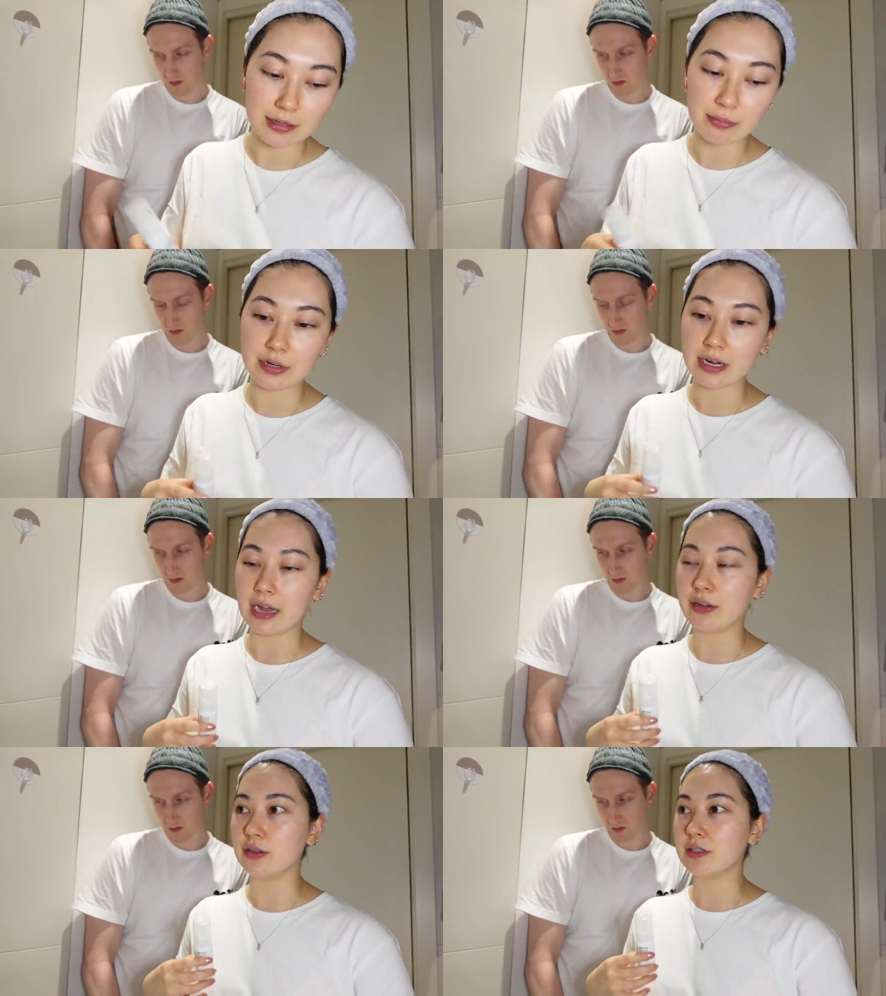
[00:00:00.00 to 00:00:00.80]
Speaker 1: In the
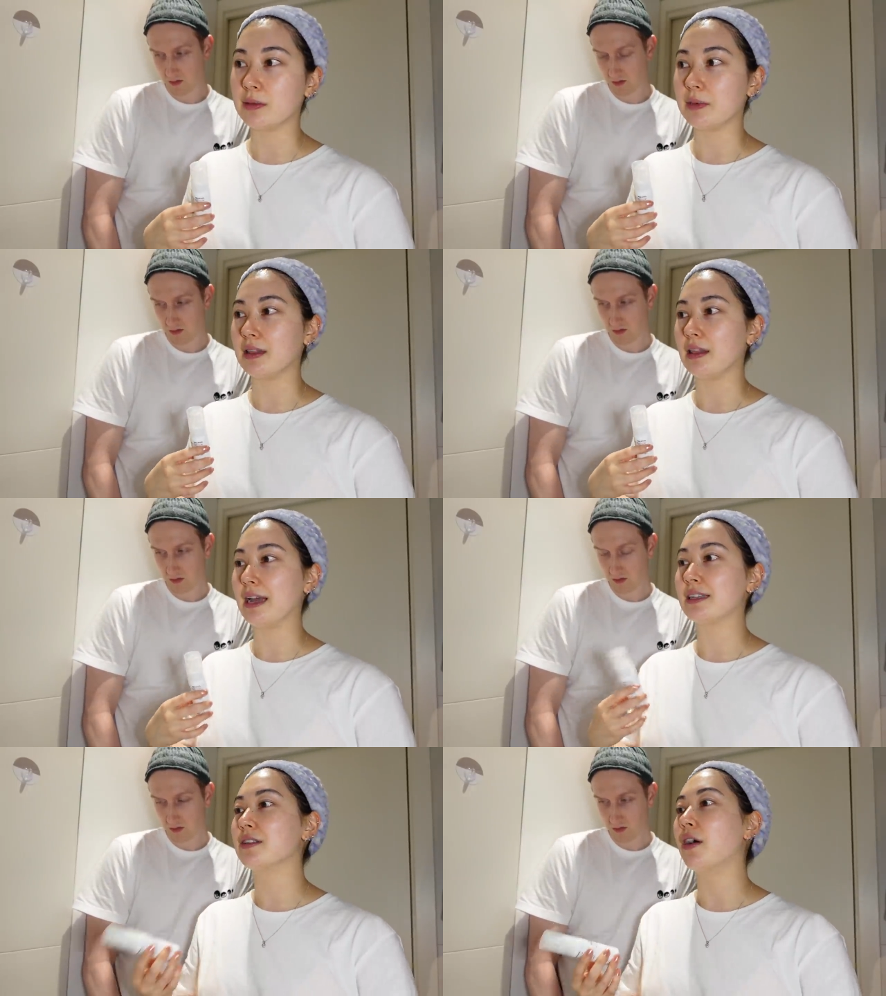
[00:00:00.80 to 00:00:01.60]
morning, I use a bit
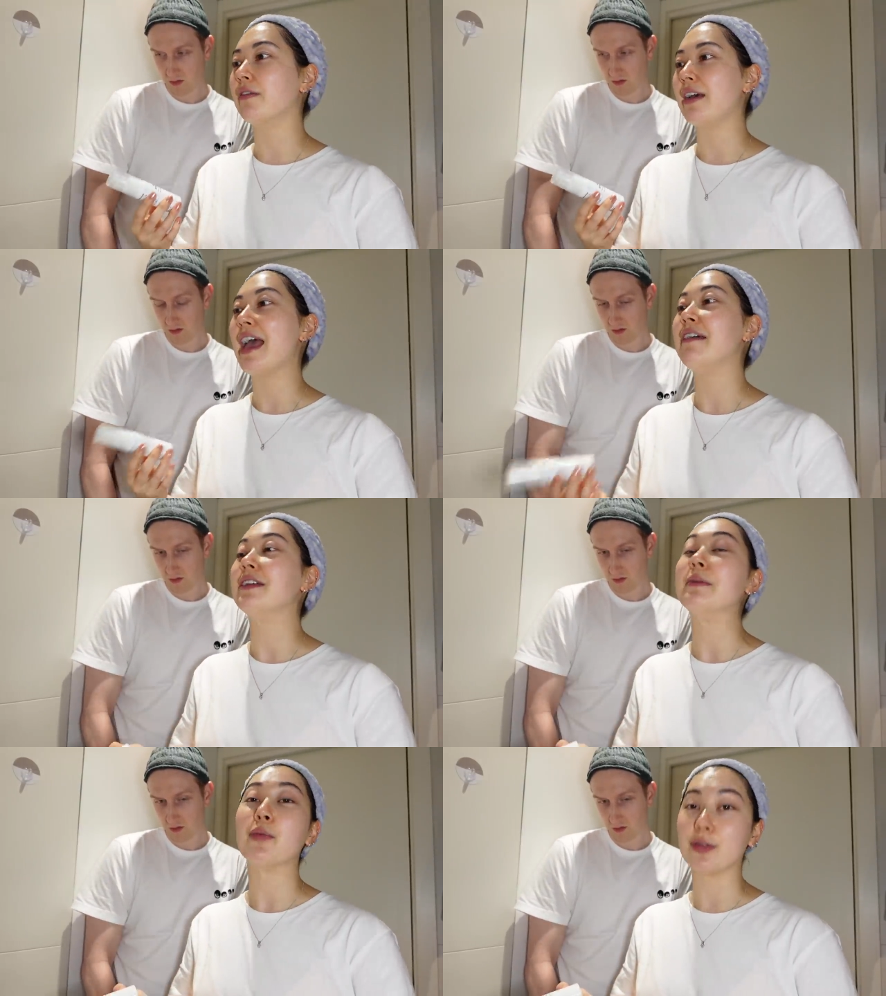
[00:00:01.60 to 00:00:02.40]
less of a
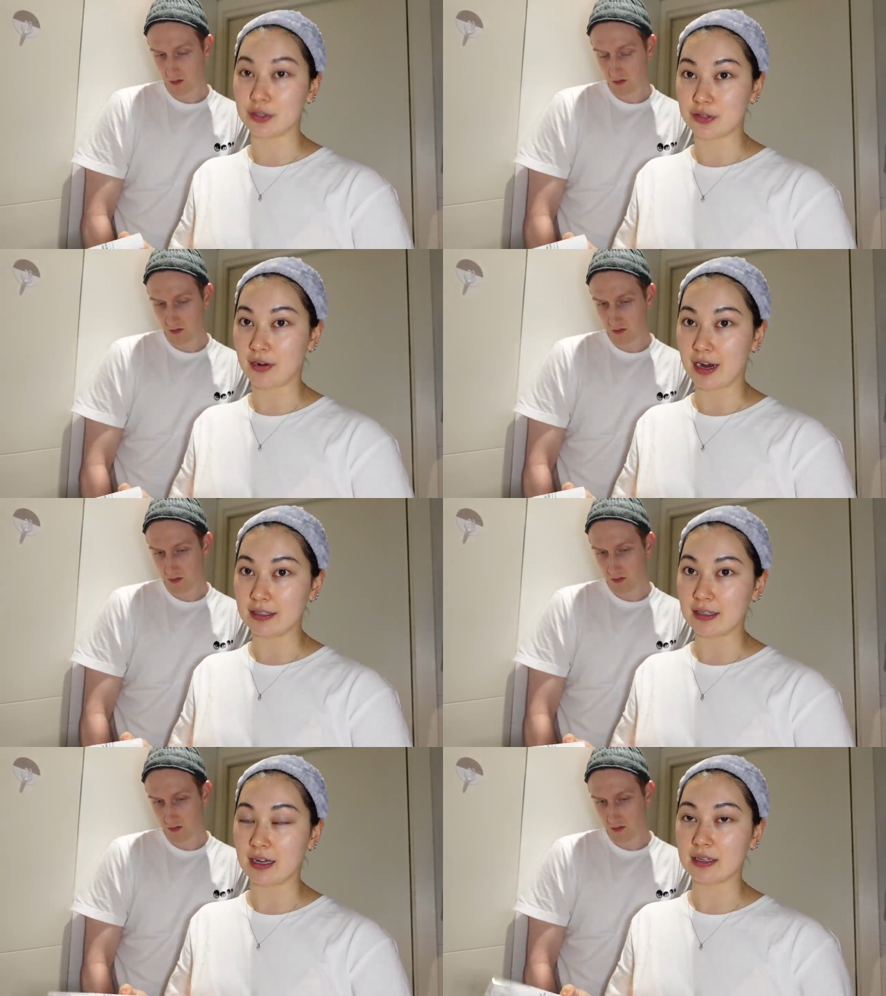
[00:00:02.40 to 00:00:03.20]
heavy
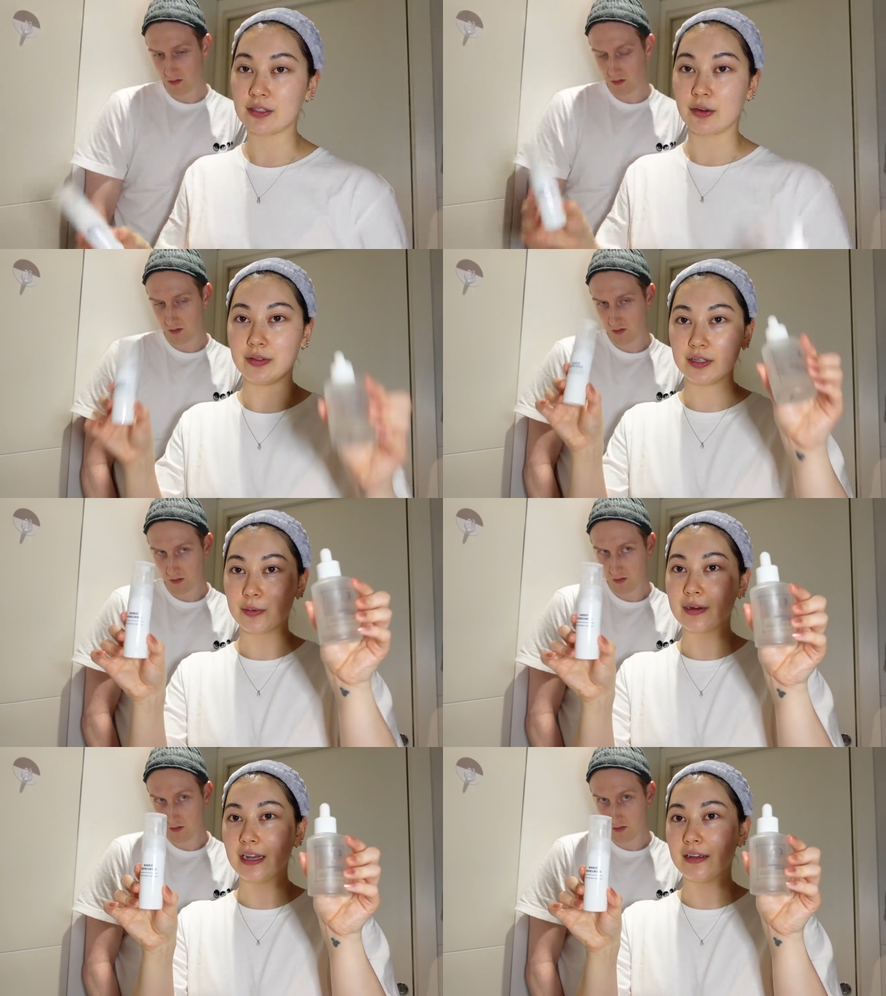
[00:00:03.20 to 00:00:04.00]
moisturizer. So
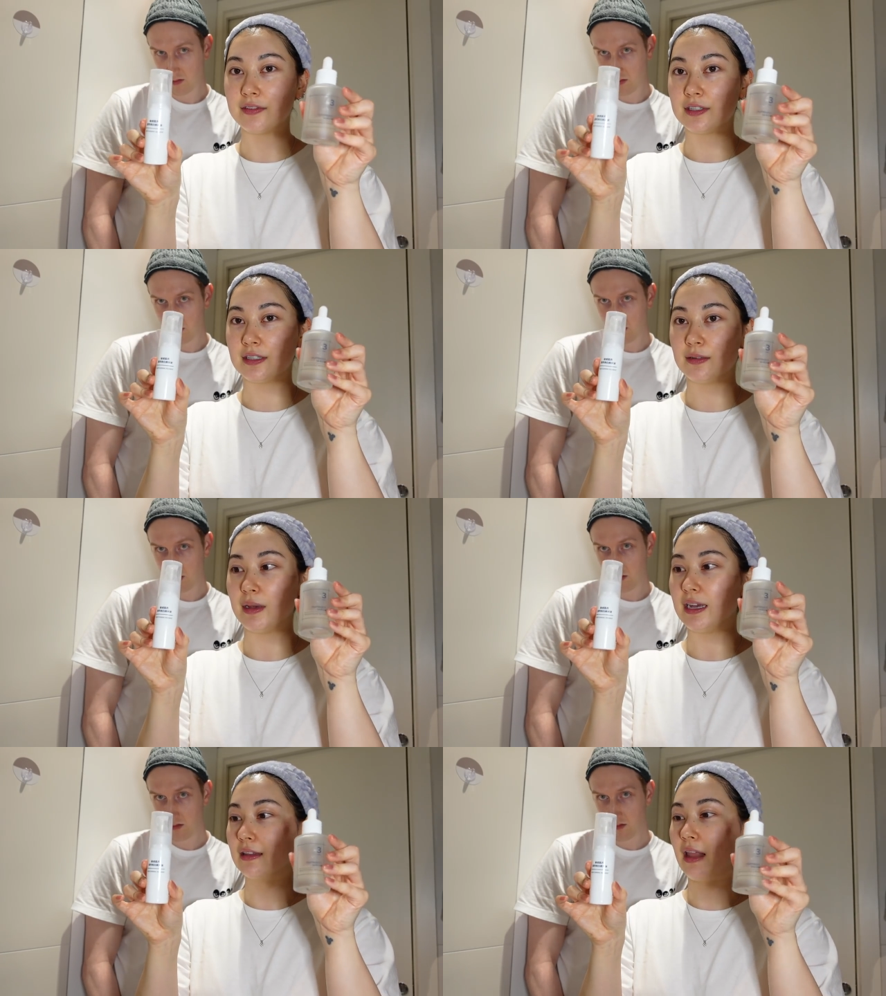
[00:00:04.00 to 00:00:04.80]
this one gives
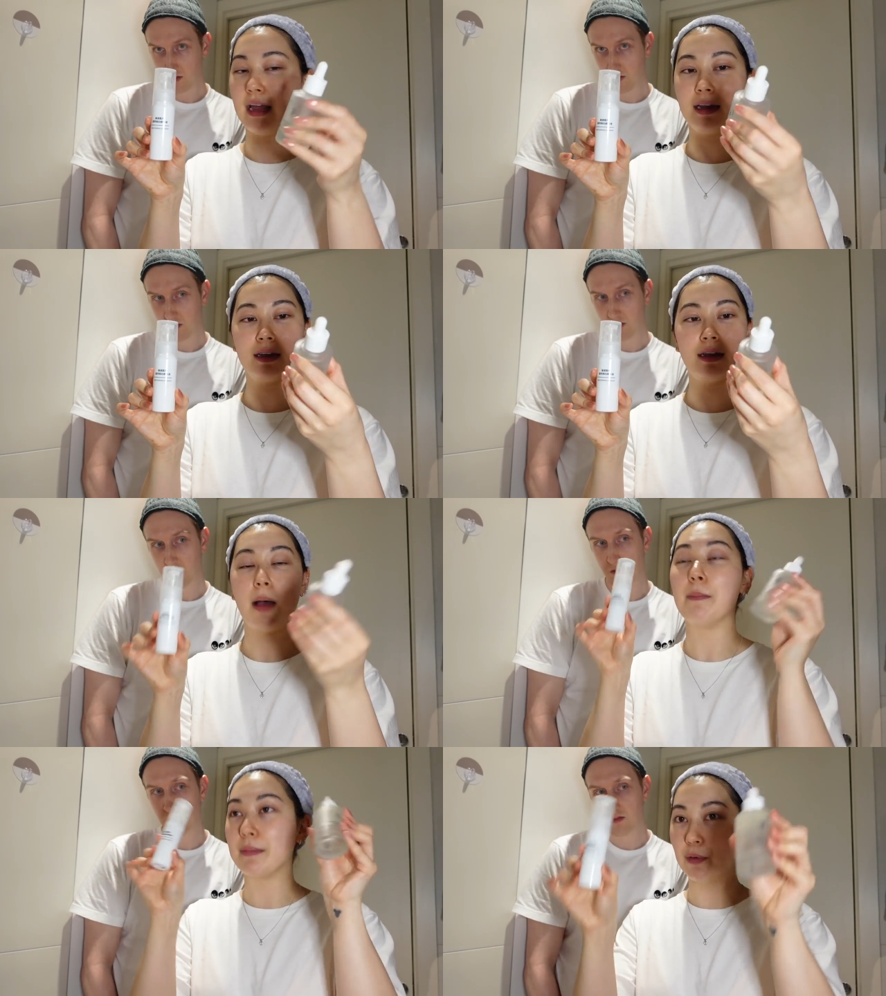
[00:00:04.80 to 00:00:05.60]
me like
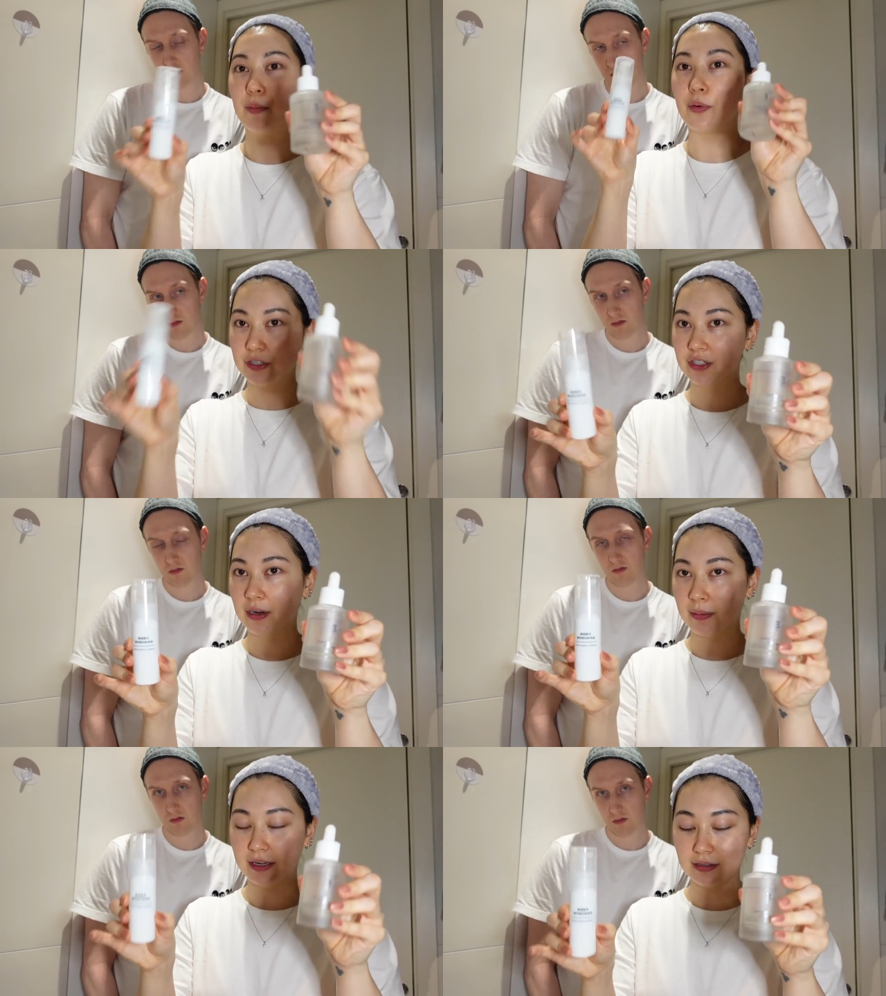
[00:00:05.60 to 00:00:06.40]
a bit more
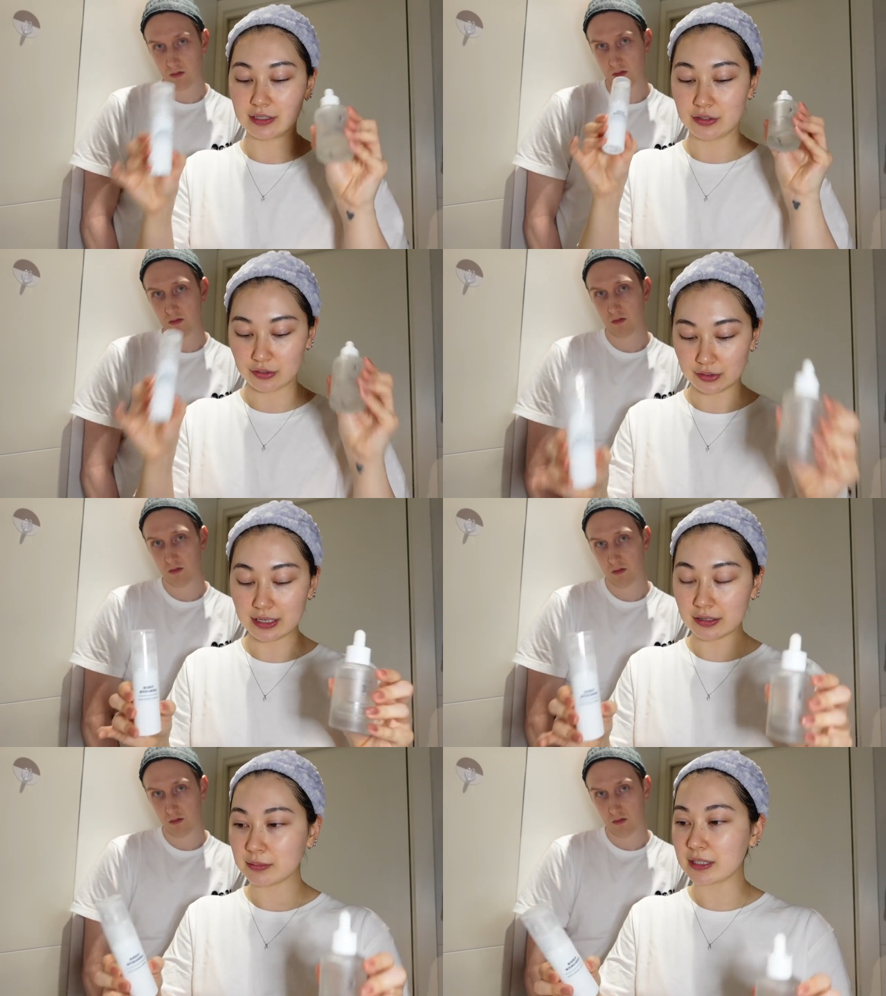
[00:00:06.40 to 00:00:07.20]
moisture by using mm. two
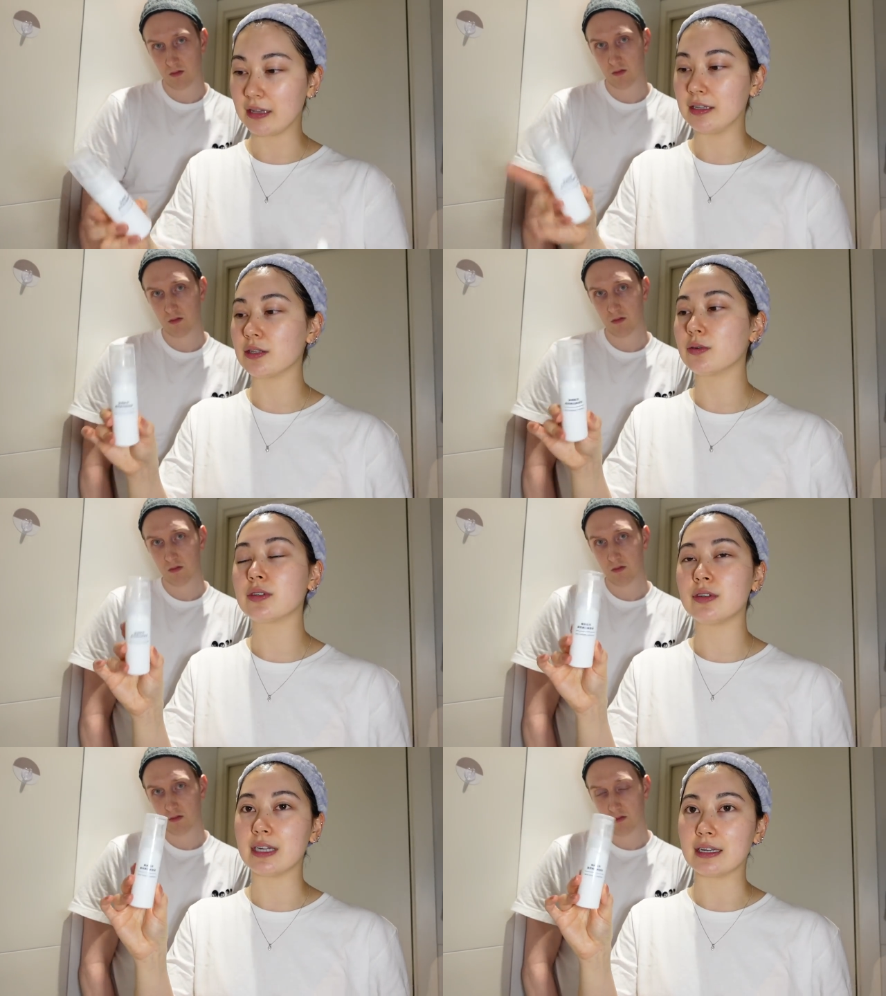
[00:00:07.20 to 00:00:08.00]
serums and this
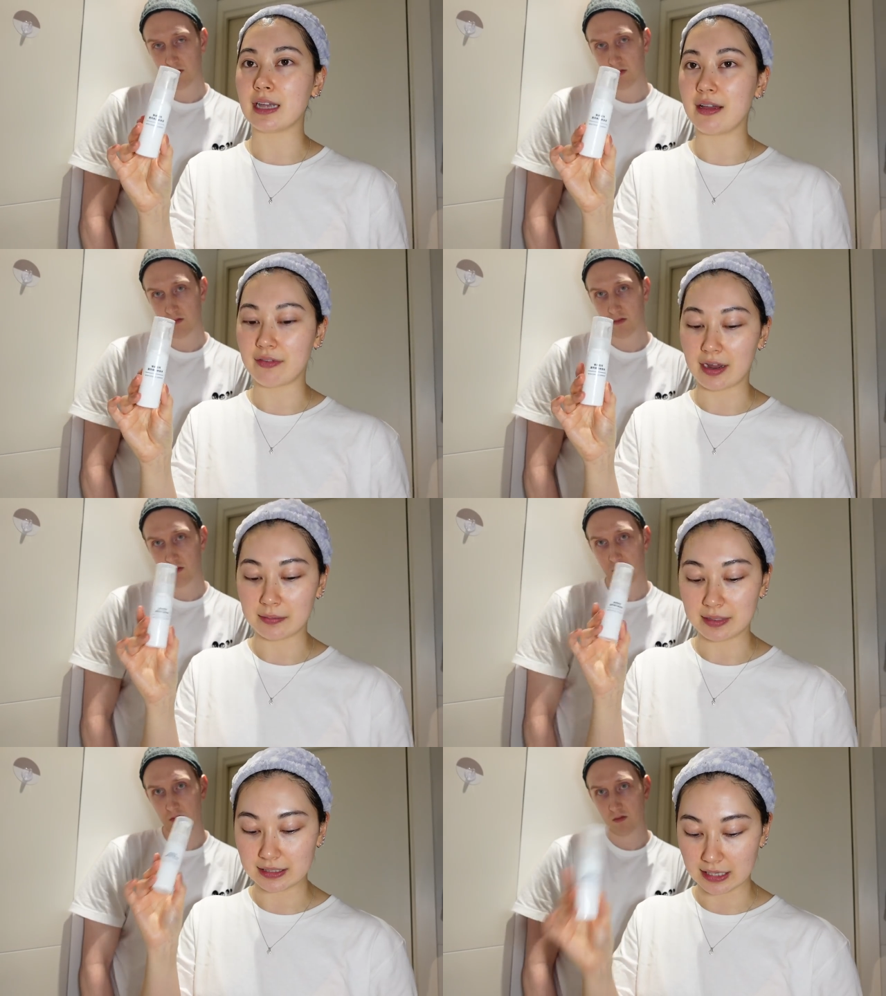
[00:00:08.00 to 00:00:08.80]
also does have
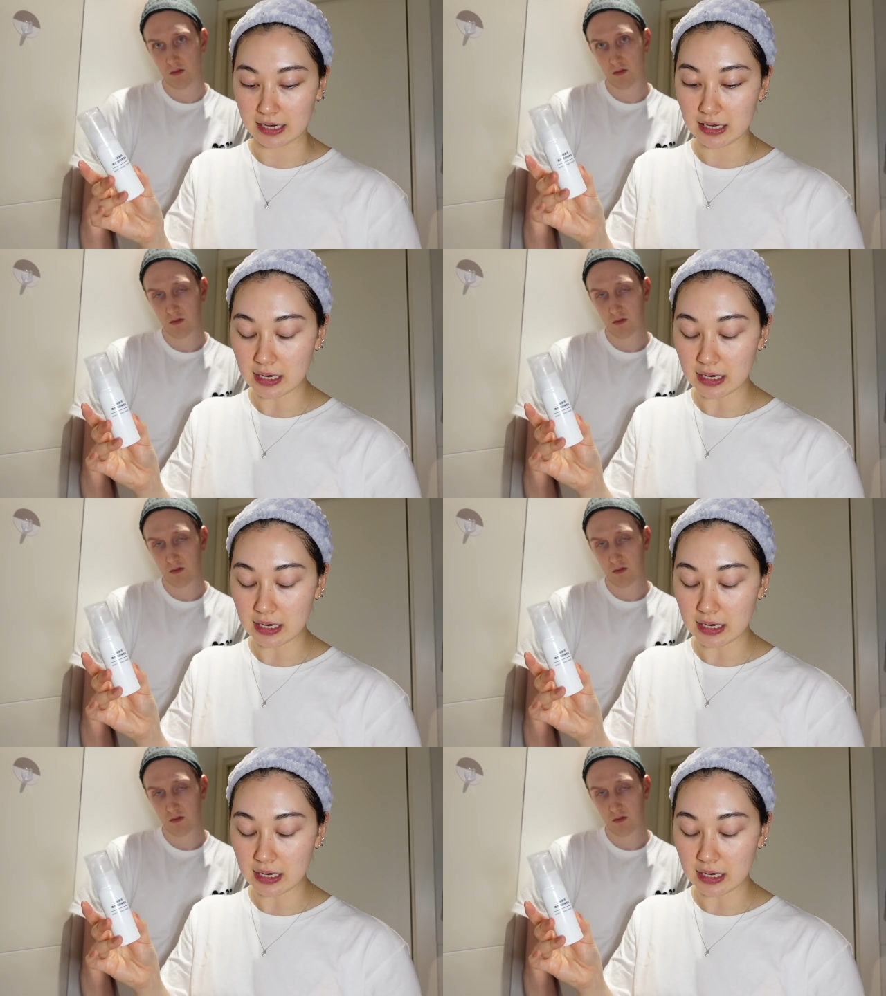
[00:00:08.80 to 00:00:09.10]
vitamin C in